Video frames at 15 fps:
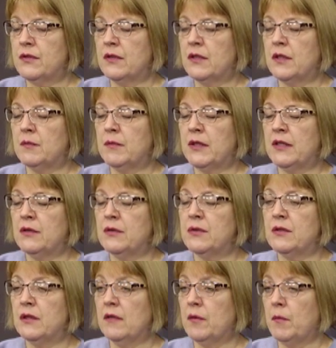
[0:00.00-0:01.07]
Um, I used
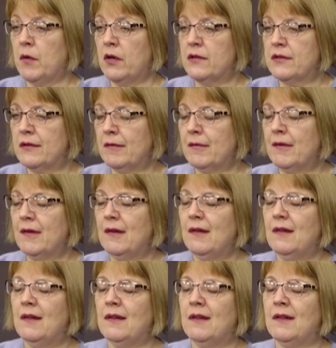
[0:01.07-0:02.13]
to live in Boston
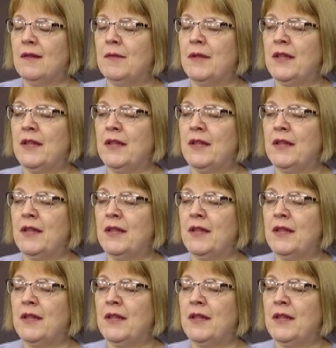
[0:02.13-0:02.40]
um,